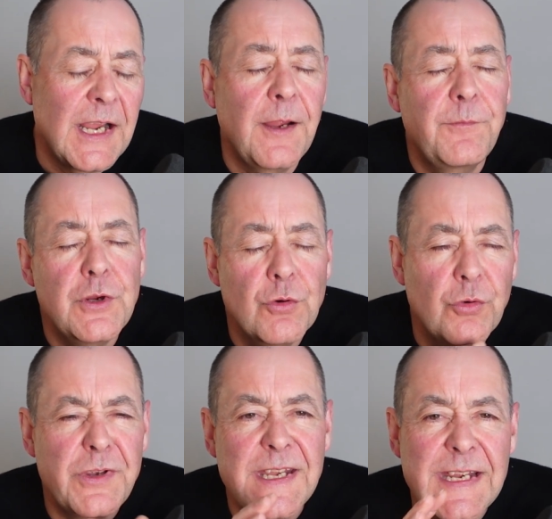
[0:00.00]
if
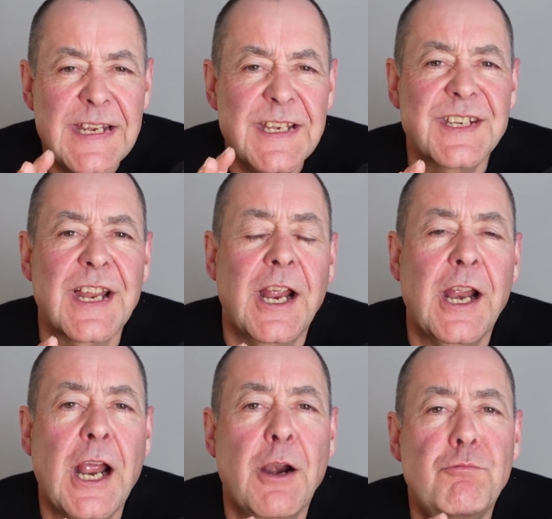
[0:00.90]
your needs
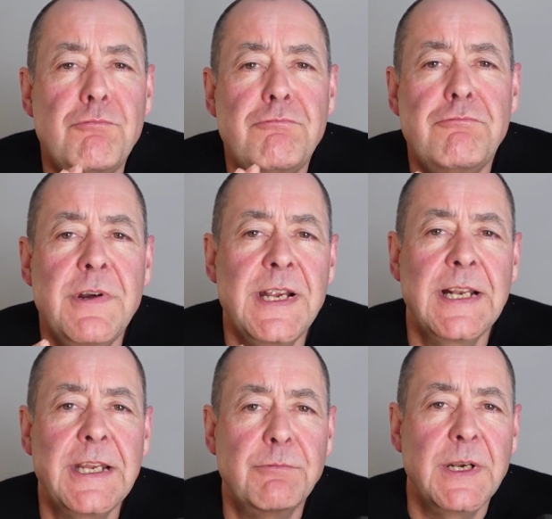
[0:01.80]
are
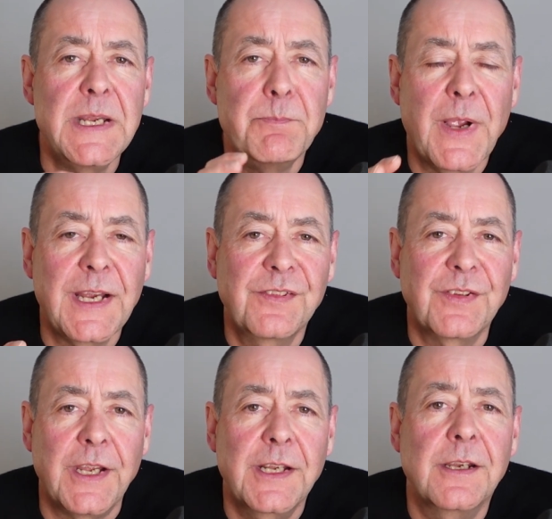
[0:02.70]
really, really
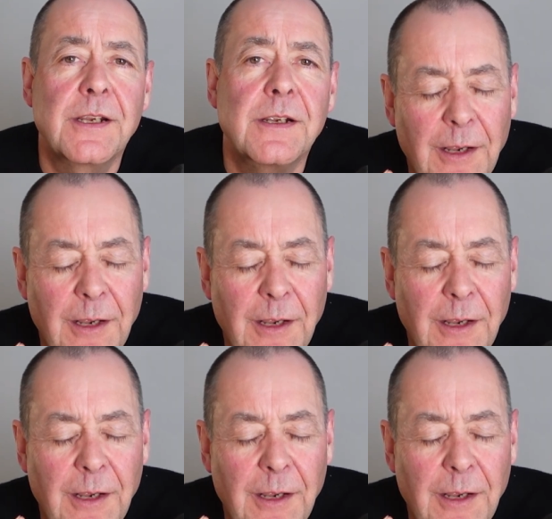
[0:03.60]
basic,